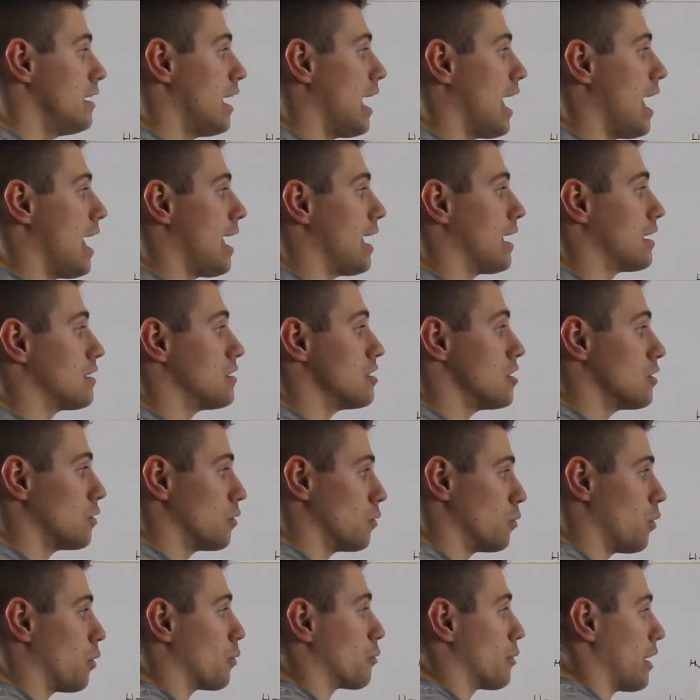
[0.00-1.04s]
and
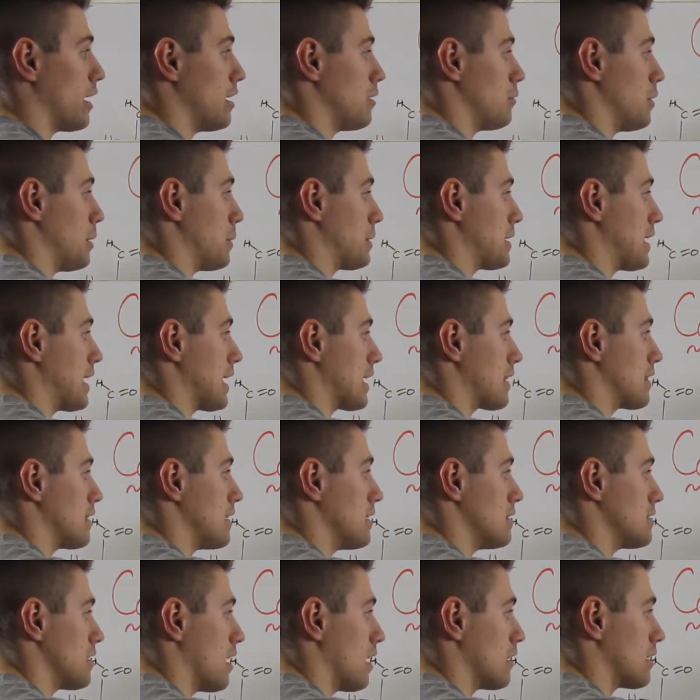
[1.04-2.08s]
right, we would kick
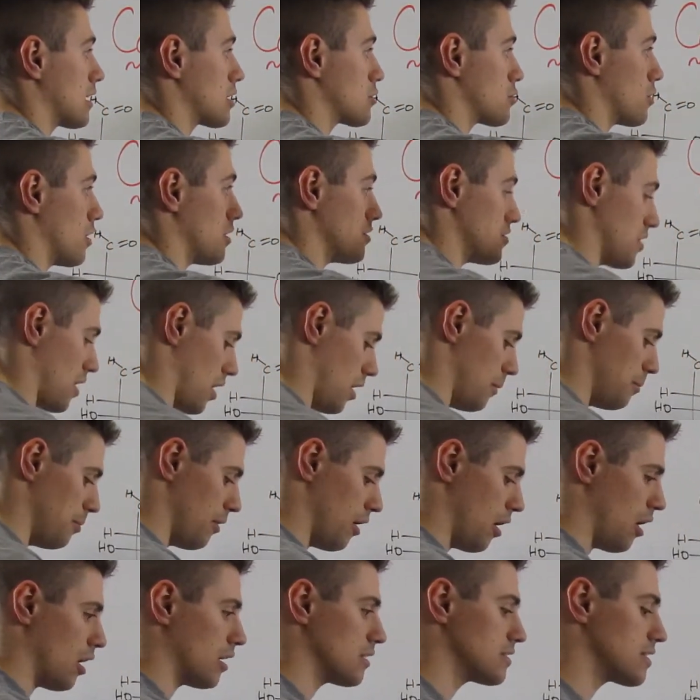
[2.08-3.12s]
these electrons up
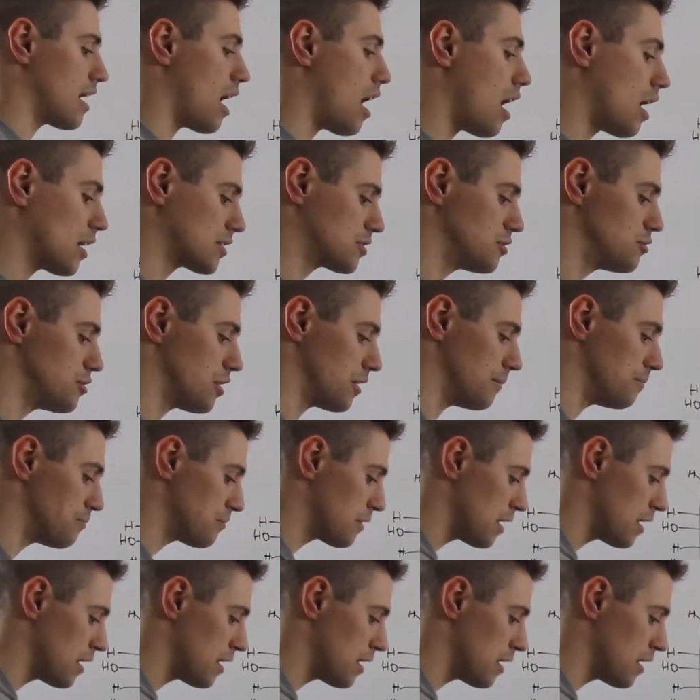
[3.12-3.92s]
onto oxygen.